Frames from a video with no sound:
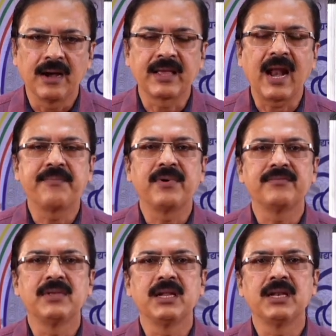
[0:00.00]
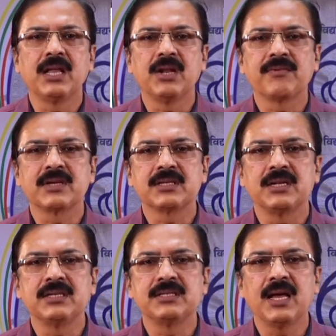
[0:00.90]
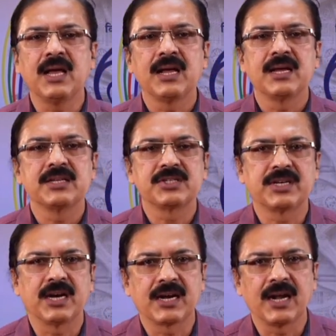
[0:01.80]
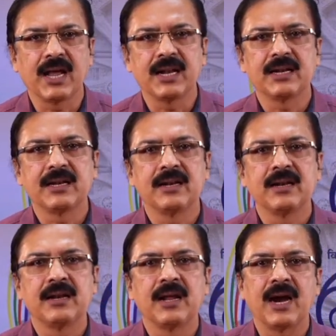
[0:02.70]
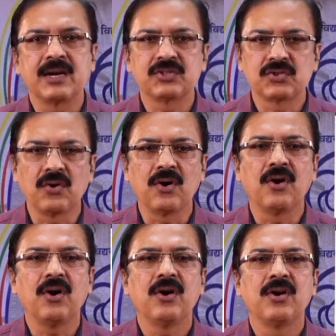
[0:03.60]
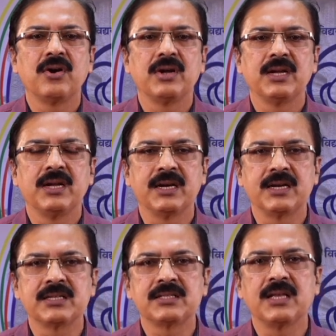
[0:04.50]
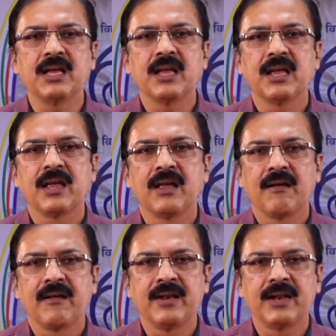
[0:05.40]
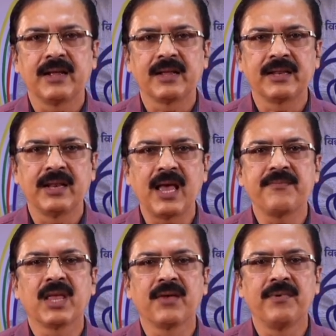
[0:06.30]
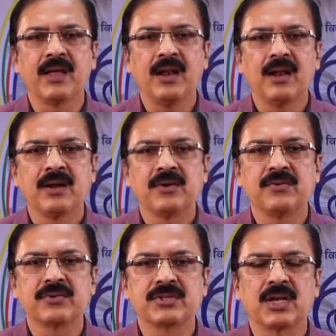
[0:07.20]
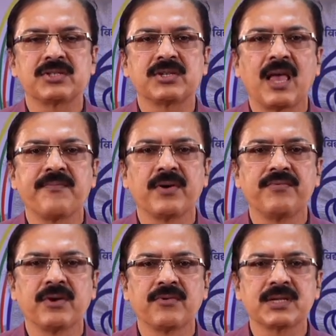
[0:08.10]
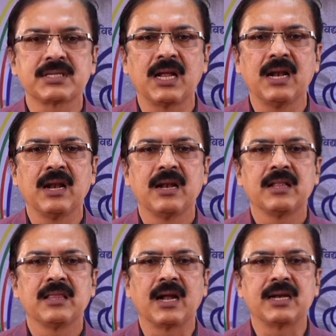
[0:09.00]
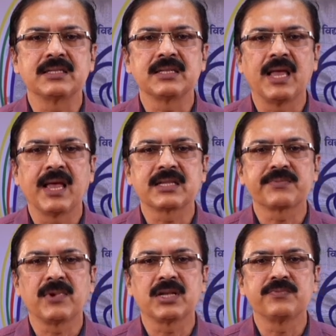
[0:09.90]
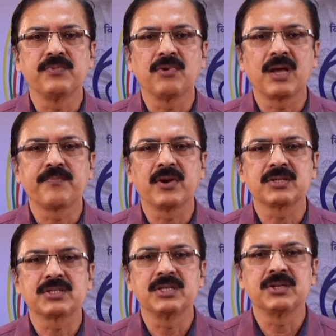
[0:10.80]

graph of the linear equation is a straight line. And so, it is the name given to such type of equation, that is ax plus by plus c